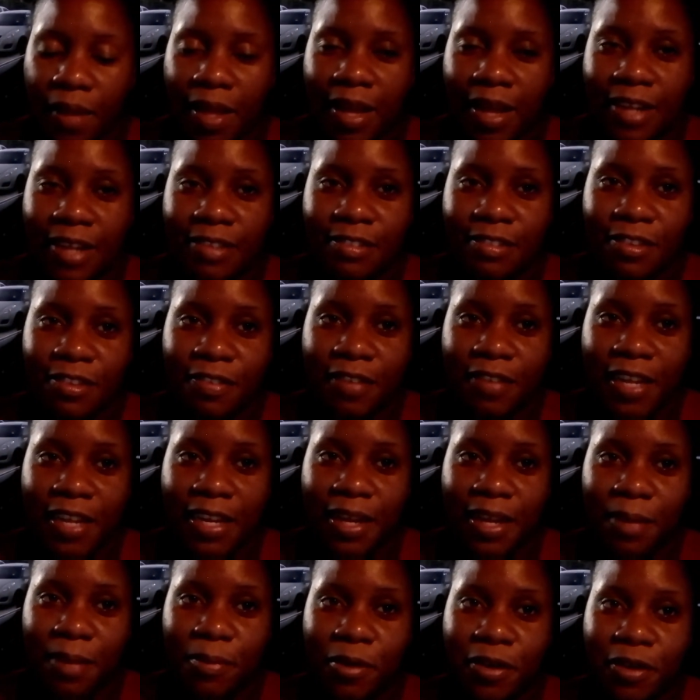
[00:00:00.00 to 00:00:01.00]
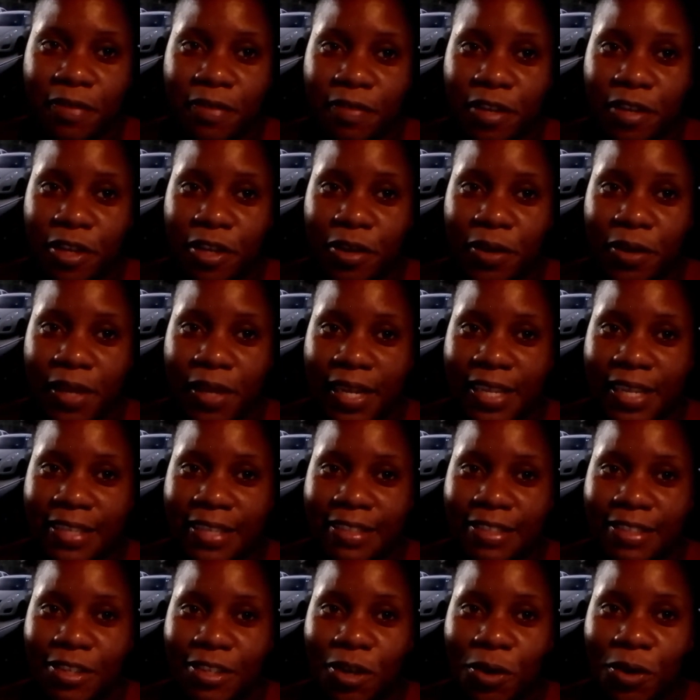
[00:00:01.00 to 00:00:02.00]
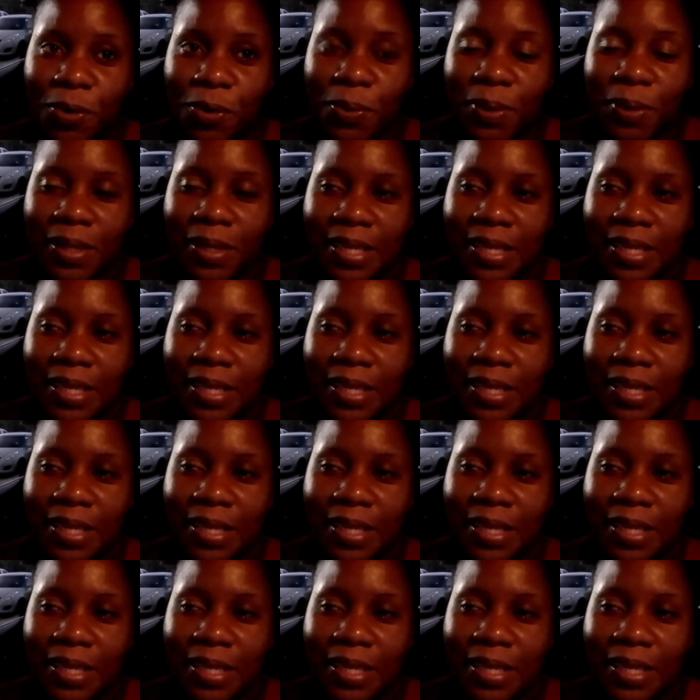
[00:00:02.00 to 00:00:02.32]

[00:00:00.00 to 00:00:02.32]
and stuff like that, but the video going in now.